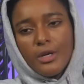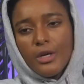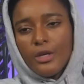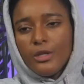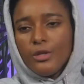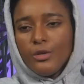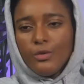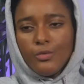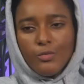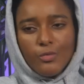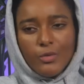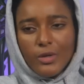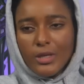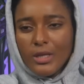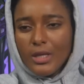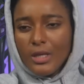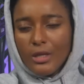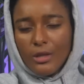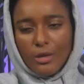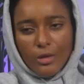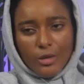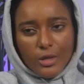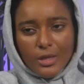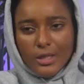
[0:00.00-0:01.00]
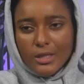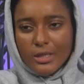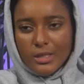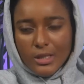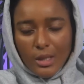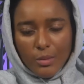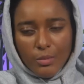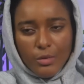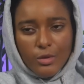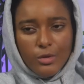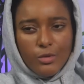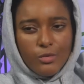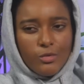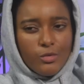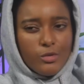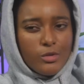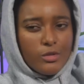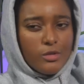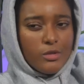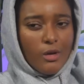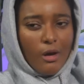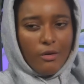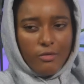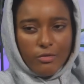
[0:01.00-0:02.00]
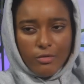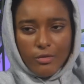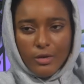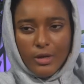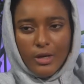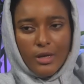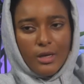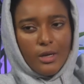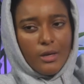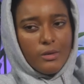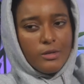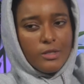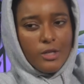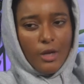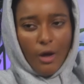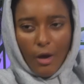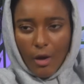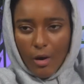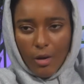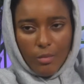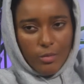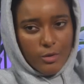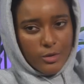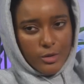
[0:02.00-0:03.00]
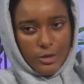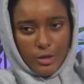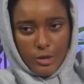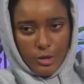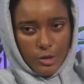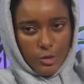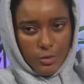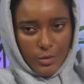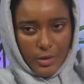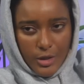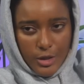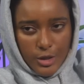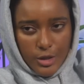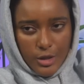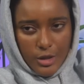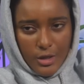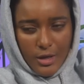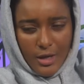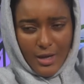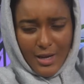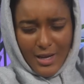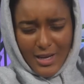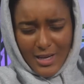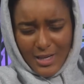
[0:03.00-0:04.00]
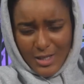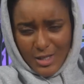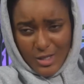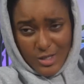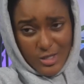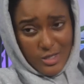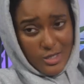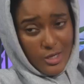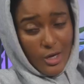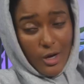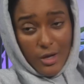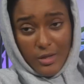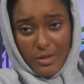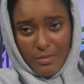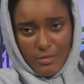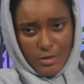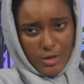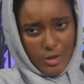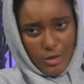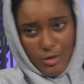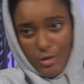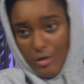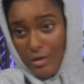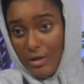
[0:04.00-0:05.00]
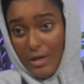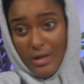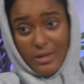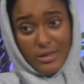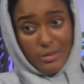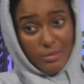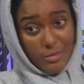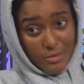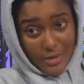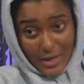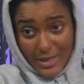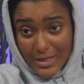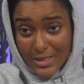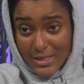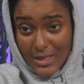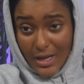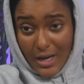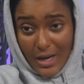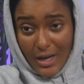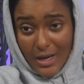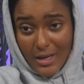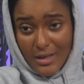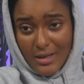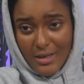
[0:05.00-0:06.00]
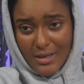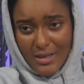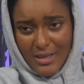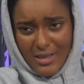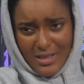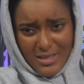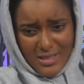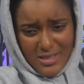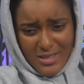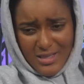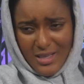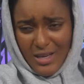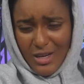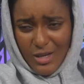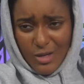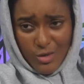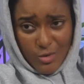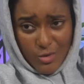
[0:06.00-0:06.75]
can you really look at someone who's suffering in a terrible situation and just tell them to look on the bright side? Isn't that